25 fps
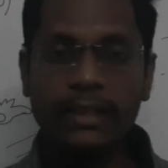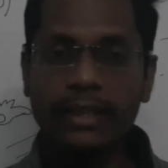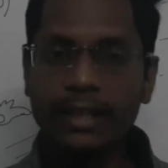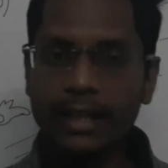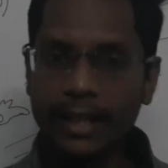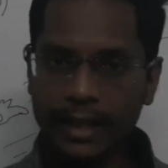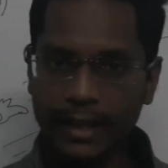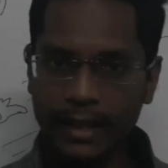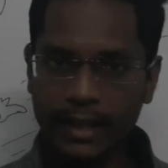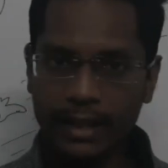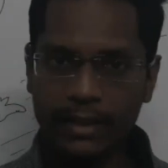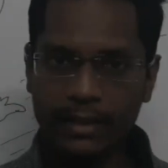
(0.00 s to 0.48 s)

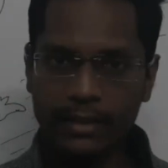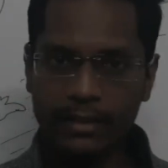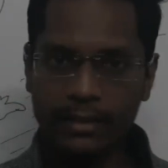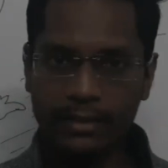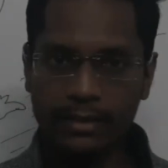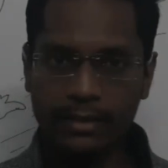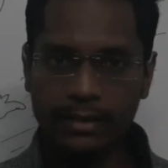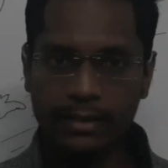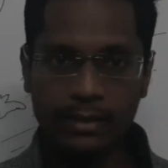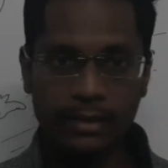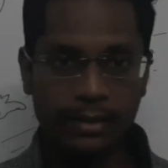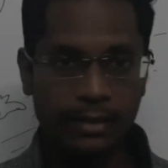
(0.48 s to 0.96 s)
Clear?
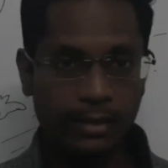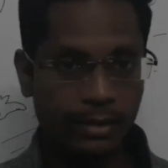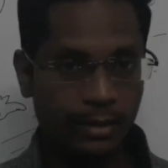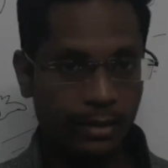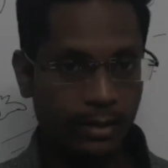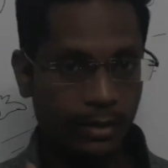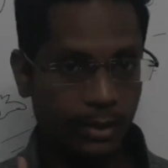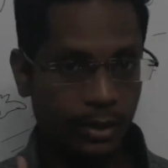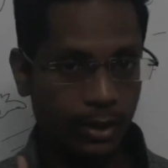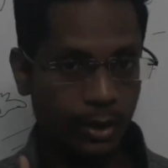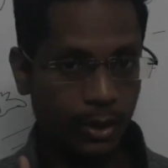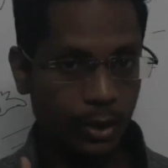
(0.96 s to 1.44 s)

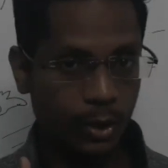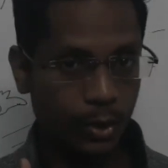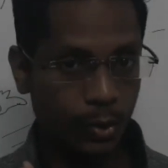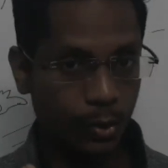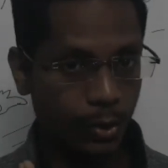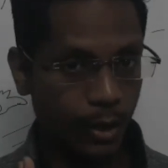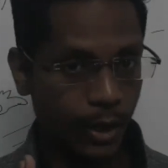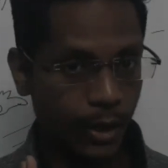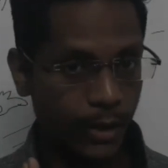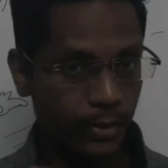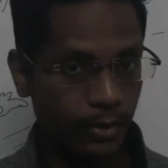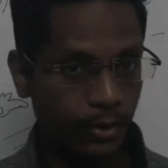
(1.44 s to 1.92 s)
Two
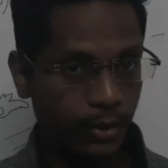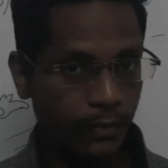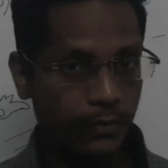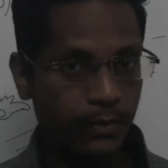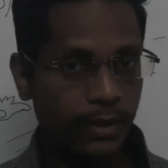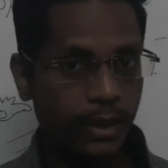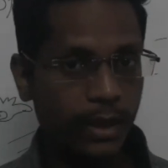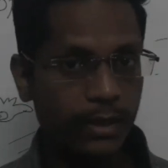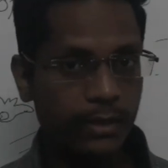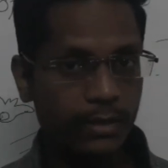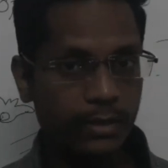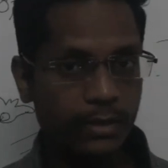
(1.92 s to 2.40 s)
kinds of
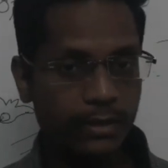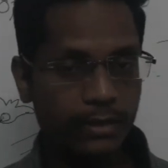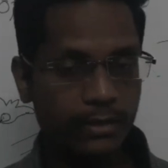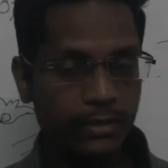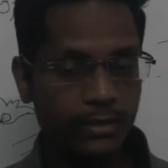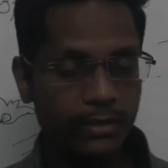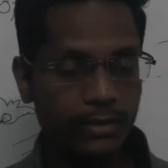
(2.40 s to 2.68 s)
things.